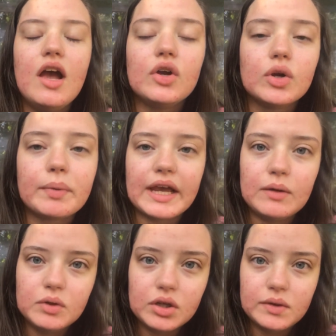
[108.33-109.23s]
Group A
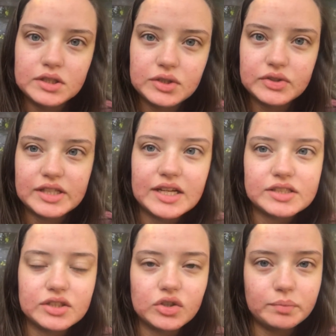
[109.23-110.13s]
will go on Tuesdays
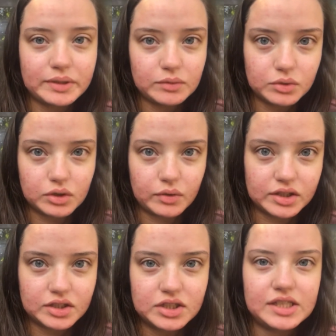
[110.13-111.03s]
and Group B will go
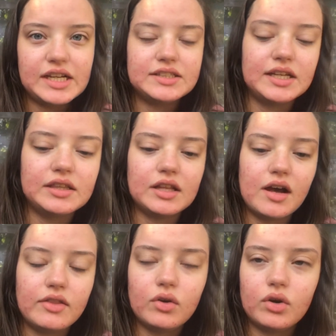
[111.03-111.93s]
on Thursdays, and the
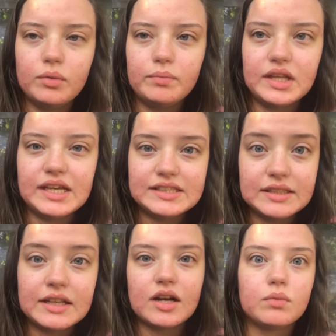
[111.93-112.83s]
other group that
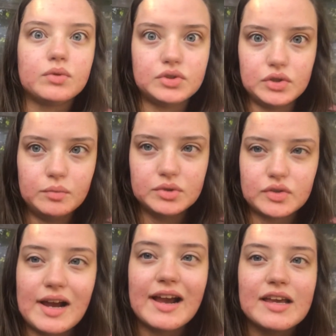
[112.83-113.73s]
isn't there will Zoom. So
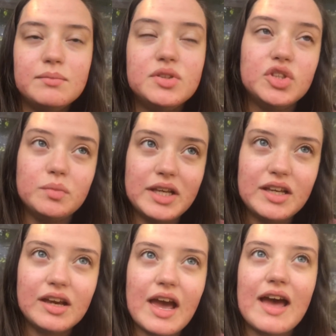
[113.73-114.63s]
I am
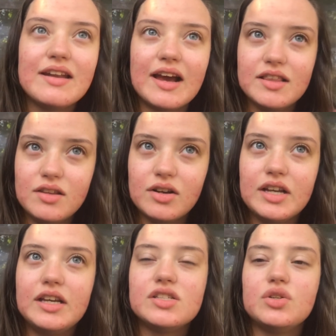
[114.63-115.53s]
Zooming at
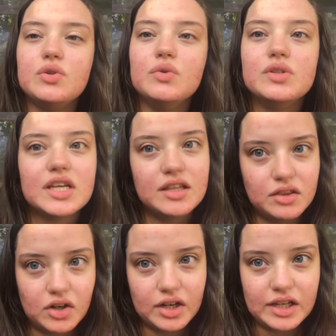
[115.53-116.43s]
9:30 to
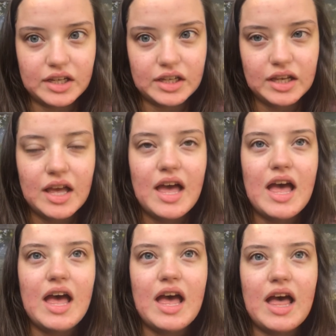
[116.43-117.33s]
10:30,
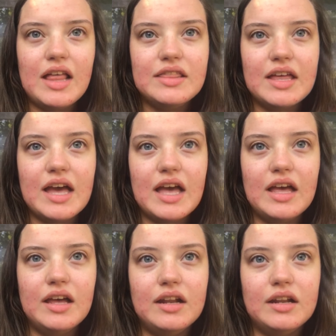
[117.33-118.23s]
and
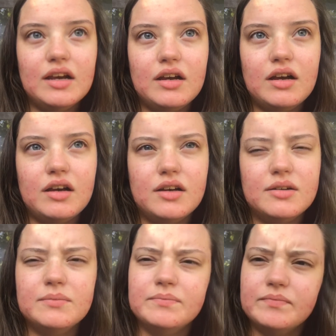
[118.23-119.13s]
then
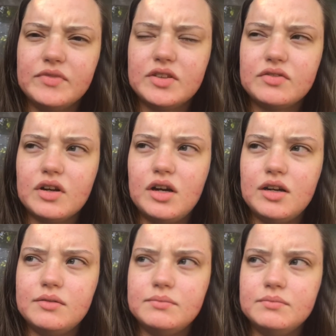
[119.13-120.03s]

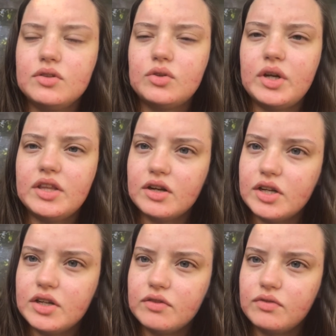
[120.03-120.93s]
from
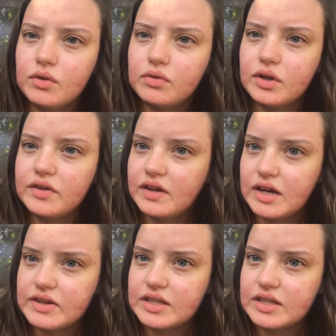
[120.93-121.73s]
3:30 to 4:45, I